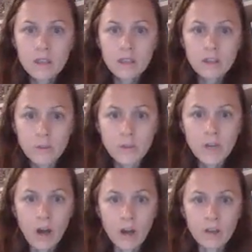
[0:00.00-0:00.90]
You
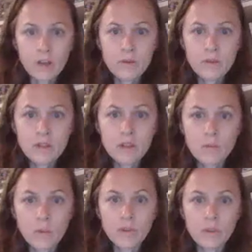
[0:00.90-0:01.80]
know
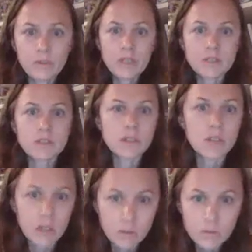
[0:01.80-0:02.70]
what you need to
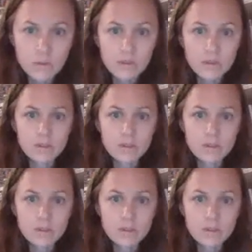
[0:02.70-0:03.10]
do.